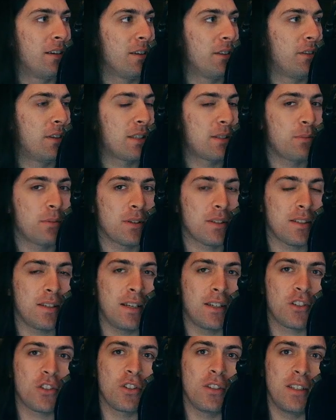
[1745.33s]
This was
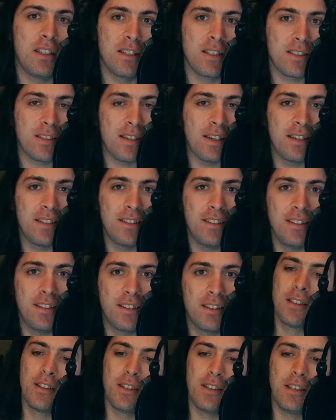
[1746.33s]
actually his
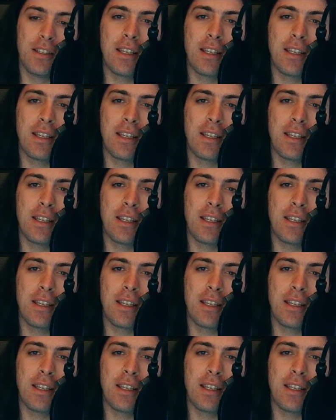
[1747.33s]
idea.